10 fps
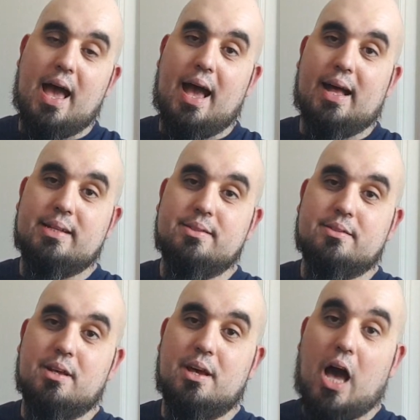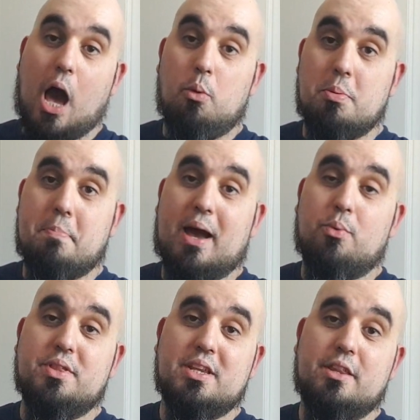and I will be back
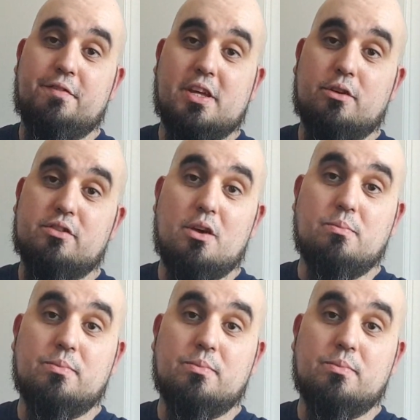with another video soon.